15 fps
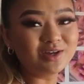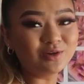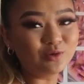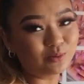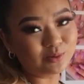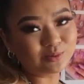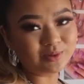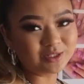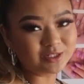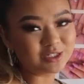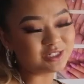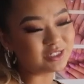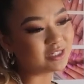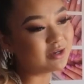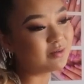normal
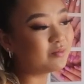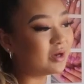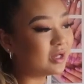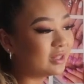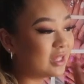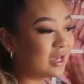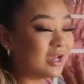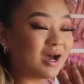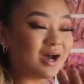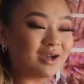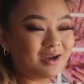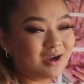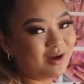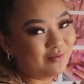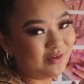polishes yet, but they
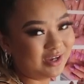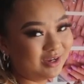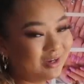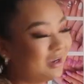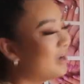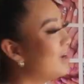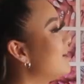are coming.